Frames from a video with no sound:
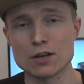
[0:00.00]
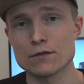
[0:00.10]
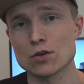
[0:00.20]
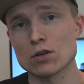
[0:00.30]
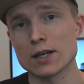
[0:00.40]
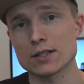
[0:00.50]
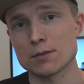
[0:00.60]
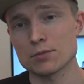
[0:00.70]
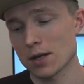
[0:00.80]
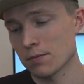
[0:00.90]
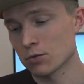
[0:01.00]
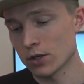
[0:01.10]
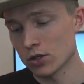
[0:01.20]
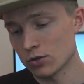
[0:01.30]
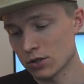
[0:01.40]
I feel like sometimes
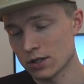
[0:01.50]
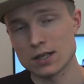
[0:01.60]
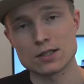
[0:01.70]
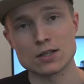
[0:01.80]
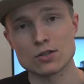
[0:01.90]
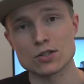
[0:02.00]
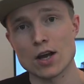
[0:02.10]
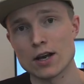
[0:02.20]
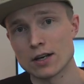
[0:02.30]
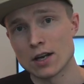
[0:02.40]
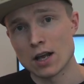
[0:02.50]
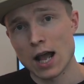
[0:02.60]
when using this in certain